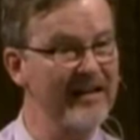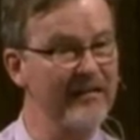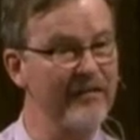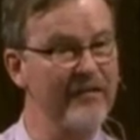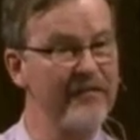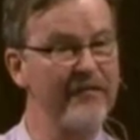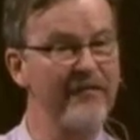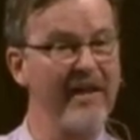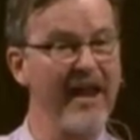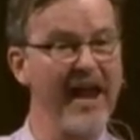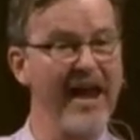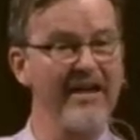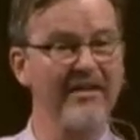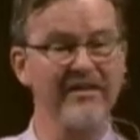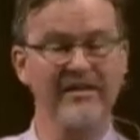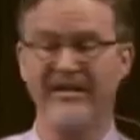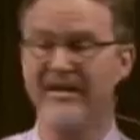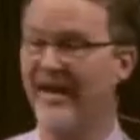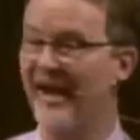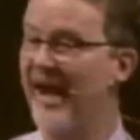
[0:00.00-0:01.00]

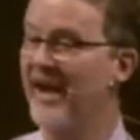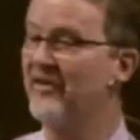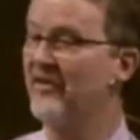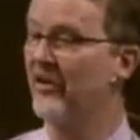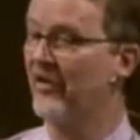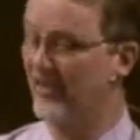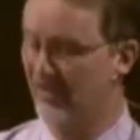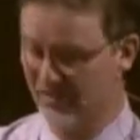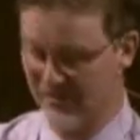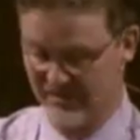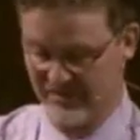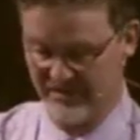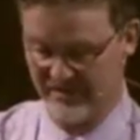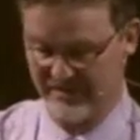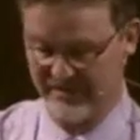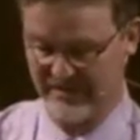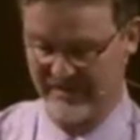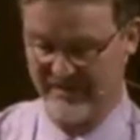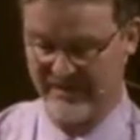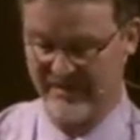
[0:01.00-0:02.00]
offend and
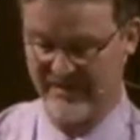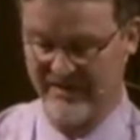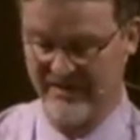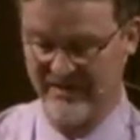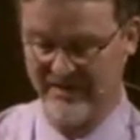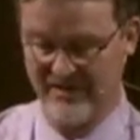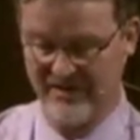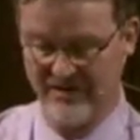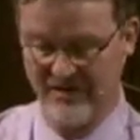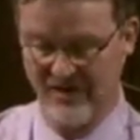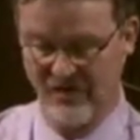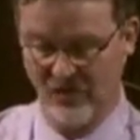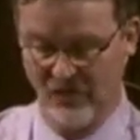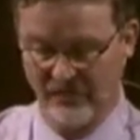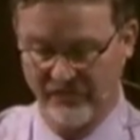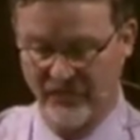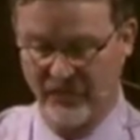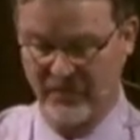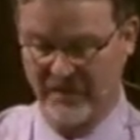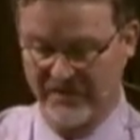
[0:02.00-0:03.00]
hurt
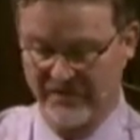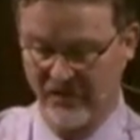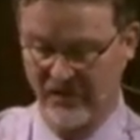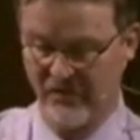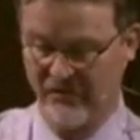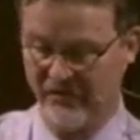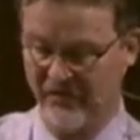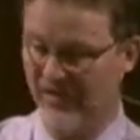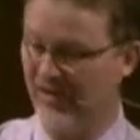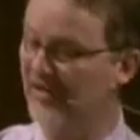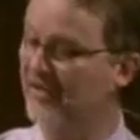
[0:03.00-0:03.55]
over and over.